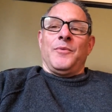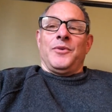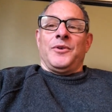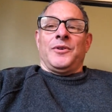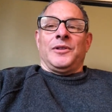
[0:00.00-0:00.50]

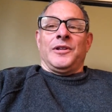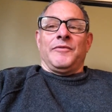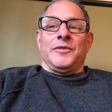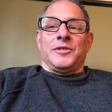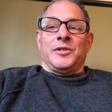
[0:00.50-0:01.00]
We all
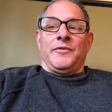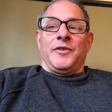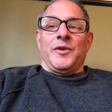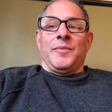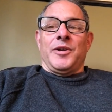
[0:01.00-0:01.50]
love you so
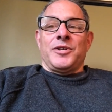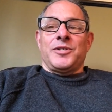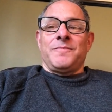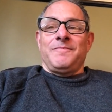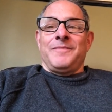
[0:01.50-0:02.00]
very
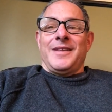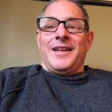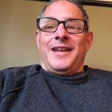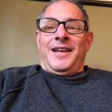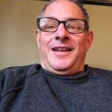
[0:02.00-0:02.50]
much
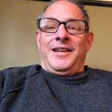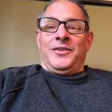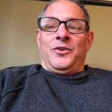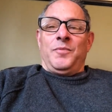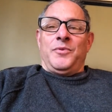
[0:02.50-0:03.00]

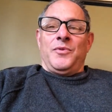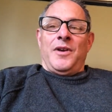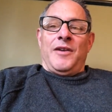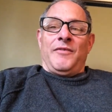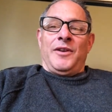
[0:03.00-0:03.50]
and hope you
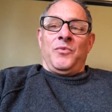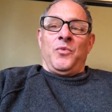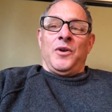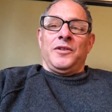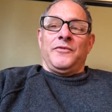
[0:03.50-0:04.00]
have a
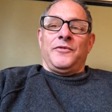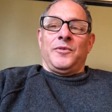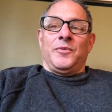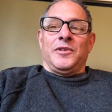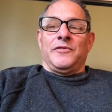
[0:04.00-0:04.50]

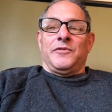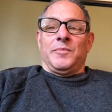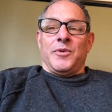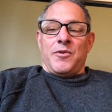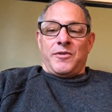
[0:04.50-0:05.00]
wonderful, wonderful
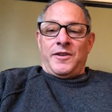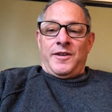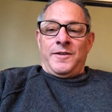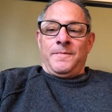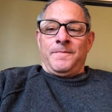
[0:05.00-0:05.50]

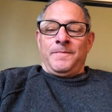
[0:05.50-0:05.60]
birthday.